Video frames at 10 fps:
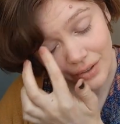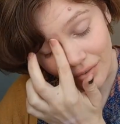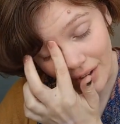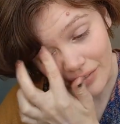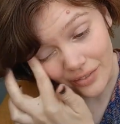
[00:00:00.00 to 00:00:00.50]

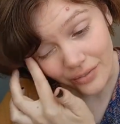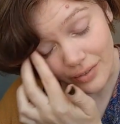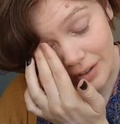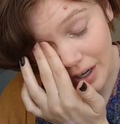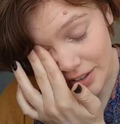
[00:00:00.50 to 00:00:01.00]
if that
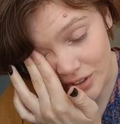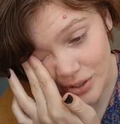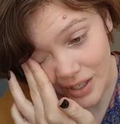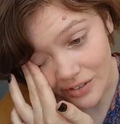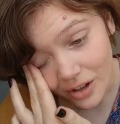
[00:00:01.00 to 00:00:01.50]
knocked you
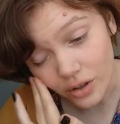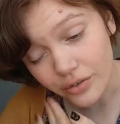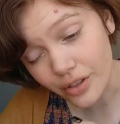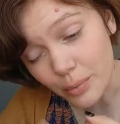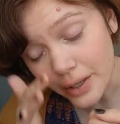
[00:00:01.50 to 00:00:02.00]
guys all
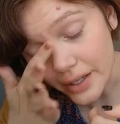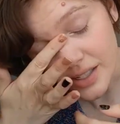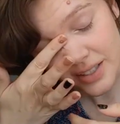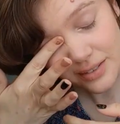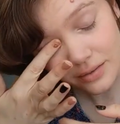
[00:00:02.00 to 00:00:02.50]
over the place.